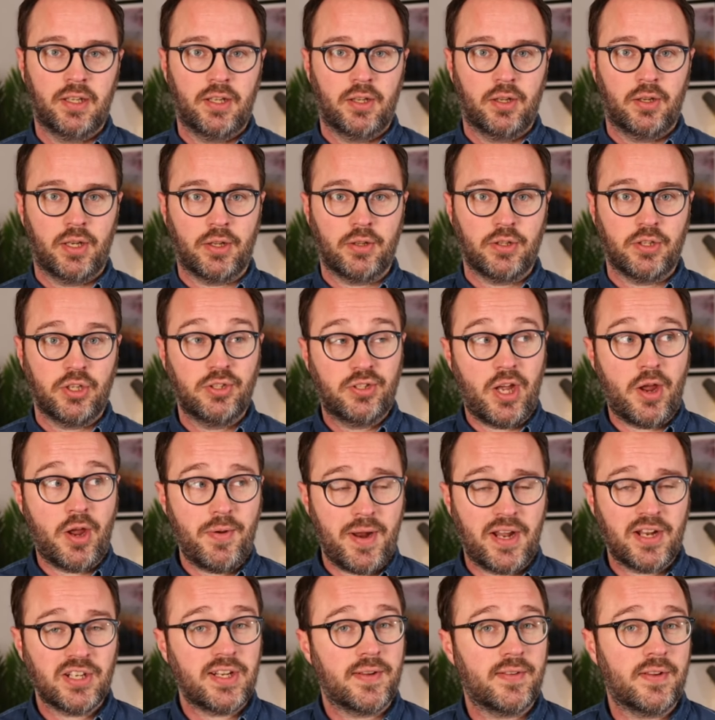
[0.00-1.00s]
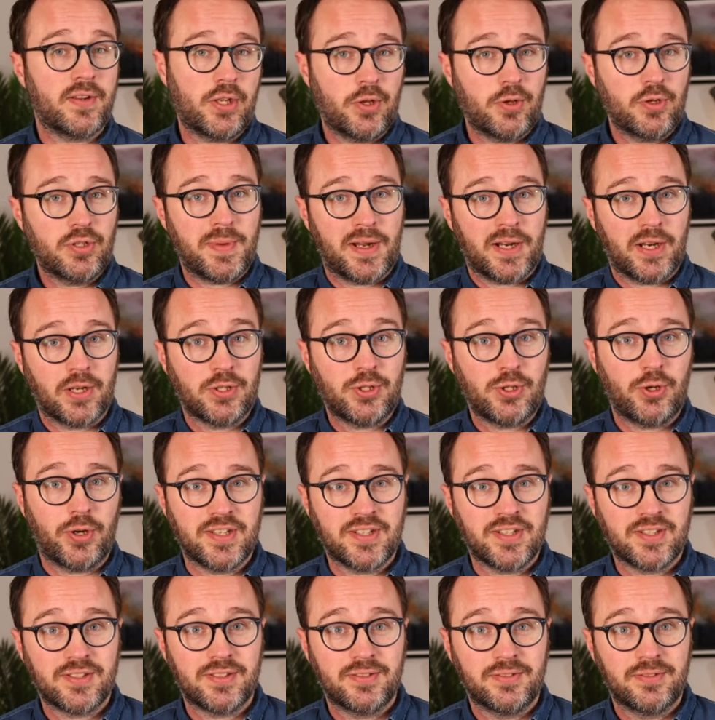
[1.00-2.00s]
Now, you don't actually have a huge amount of
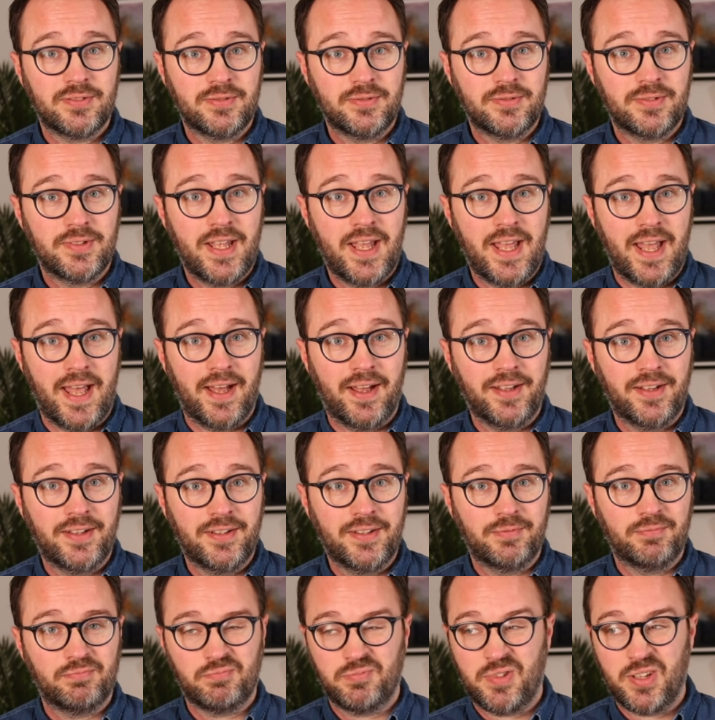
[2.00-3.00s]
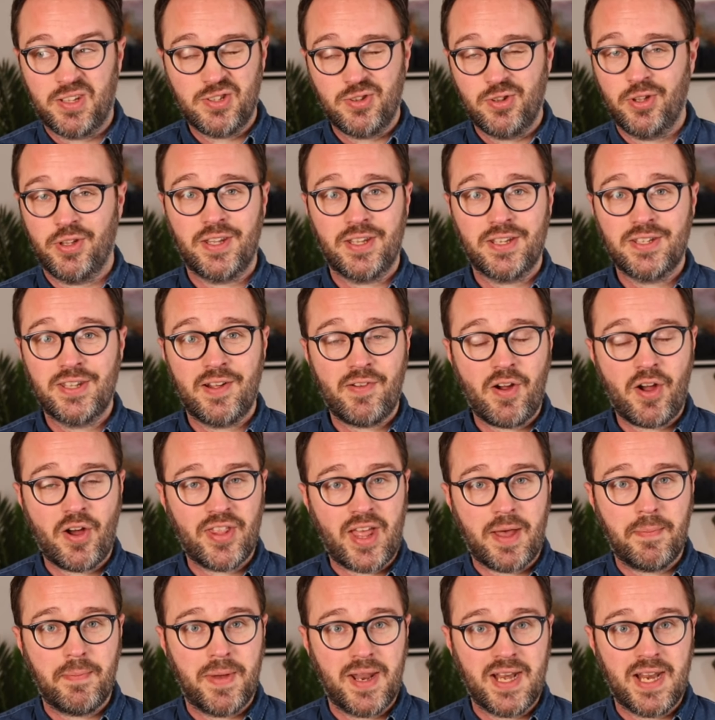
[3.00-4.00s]
choice here. There aren't
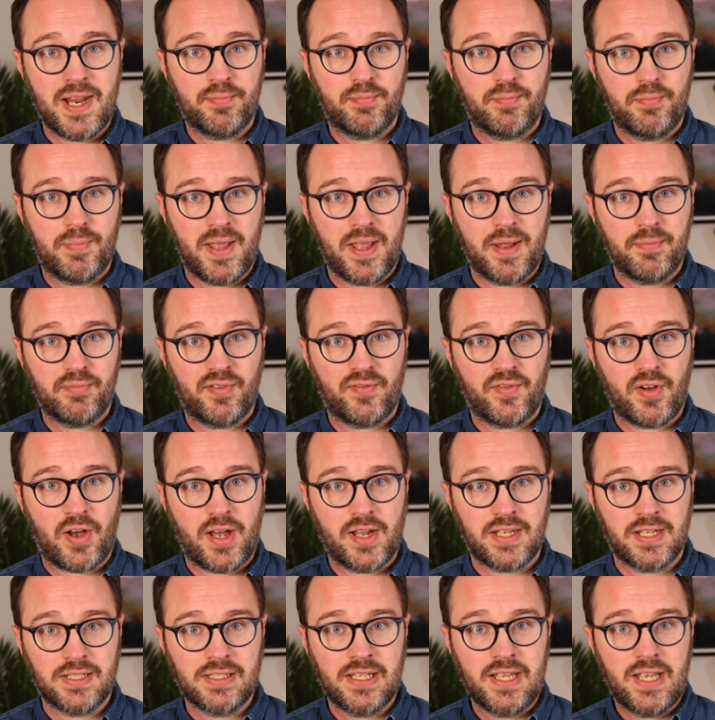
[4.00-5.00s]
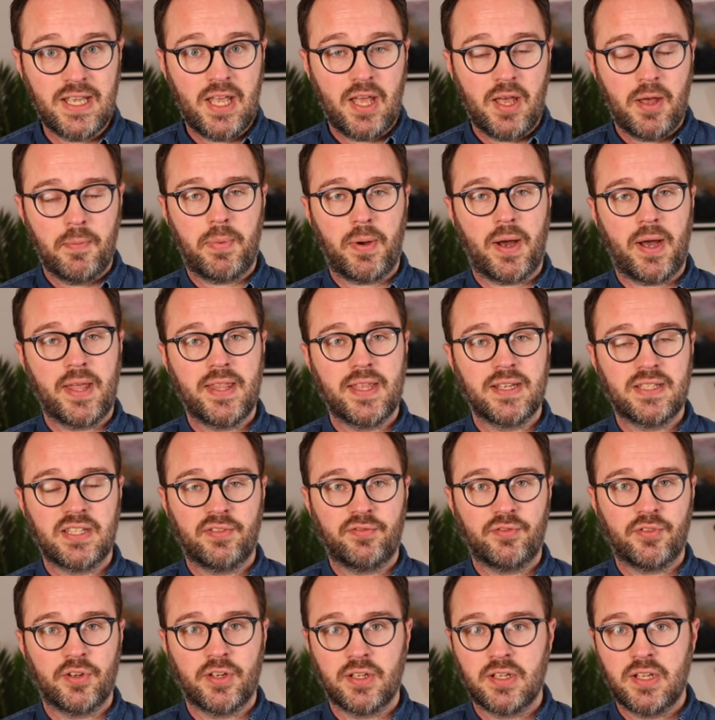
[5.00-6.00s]
that many being provided by the
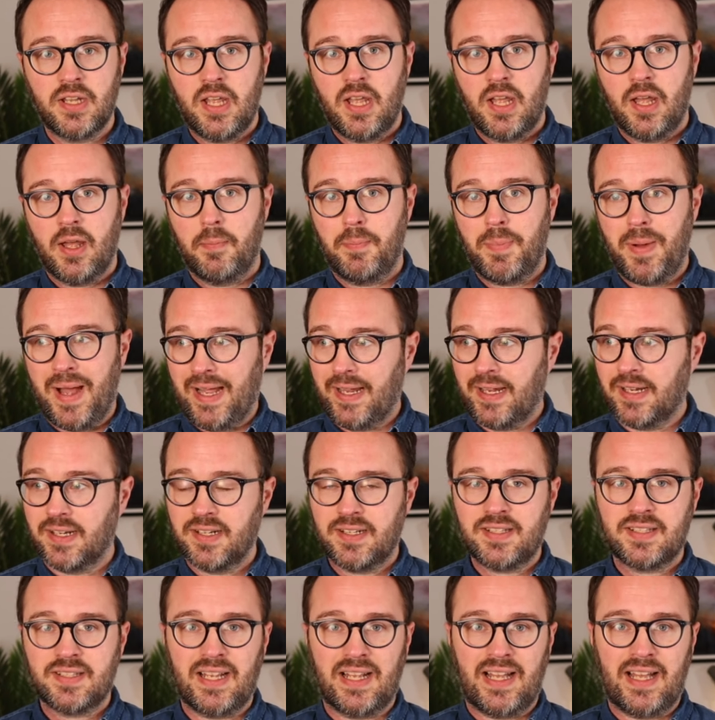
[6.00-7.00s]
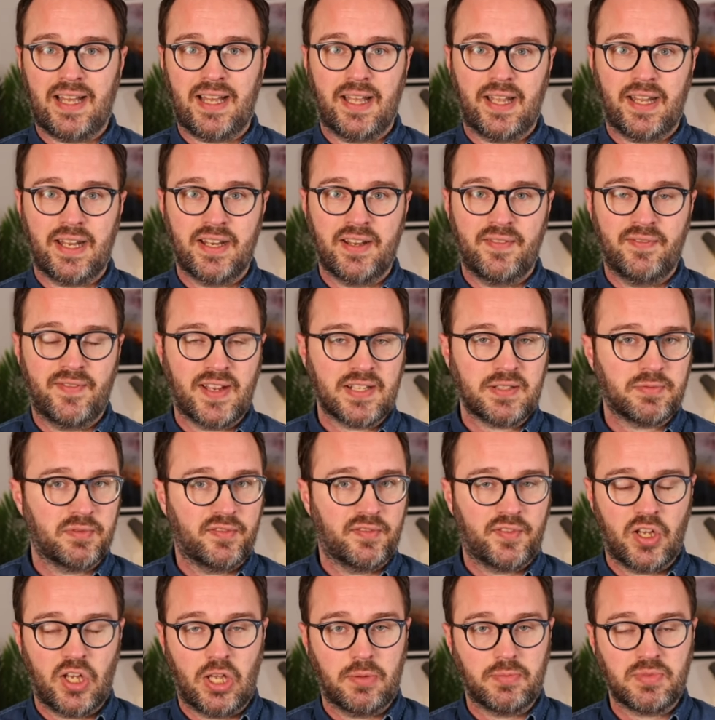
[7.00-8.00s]
different banks and investment
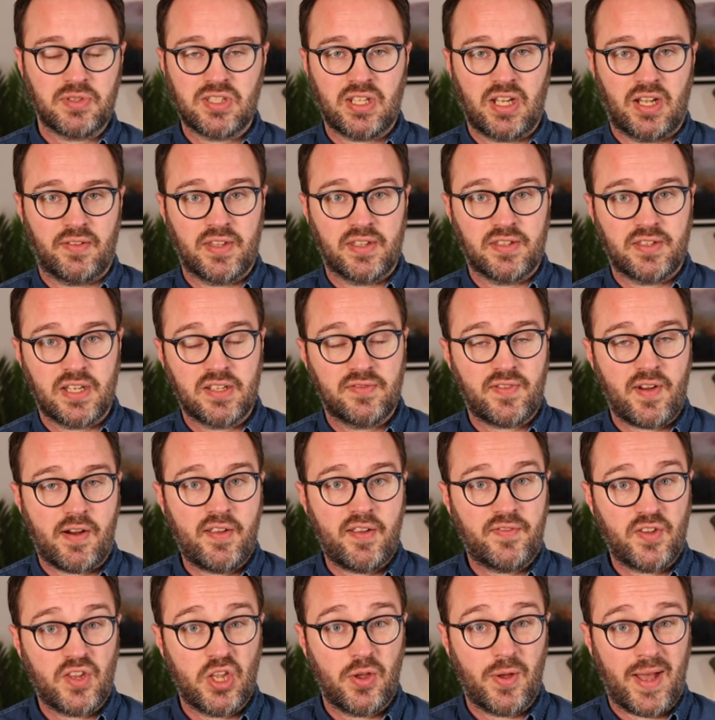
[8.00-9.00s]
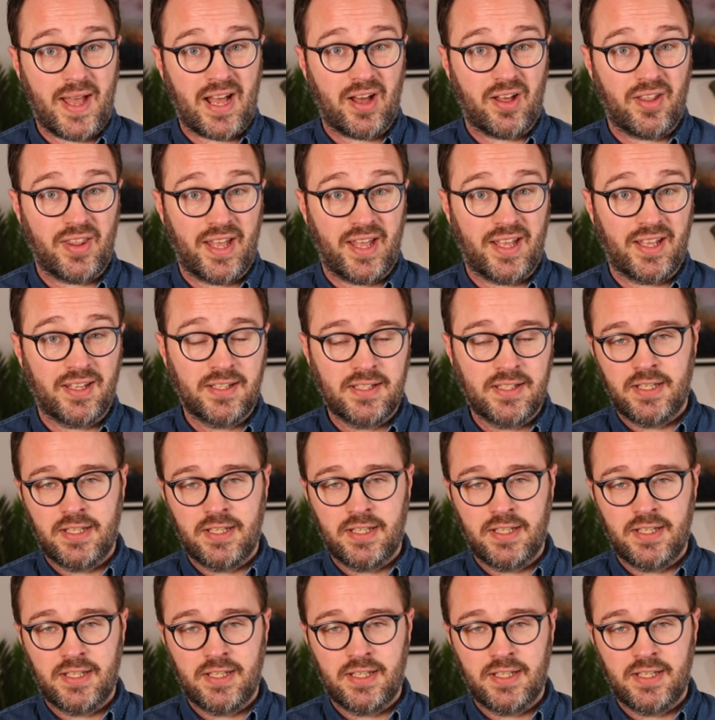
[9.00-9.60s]
firms and stuff. There's very few out there.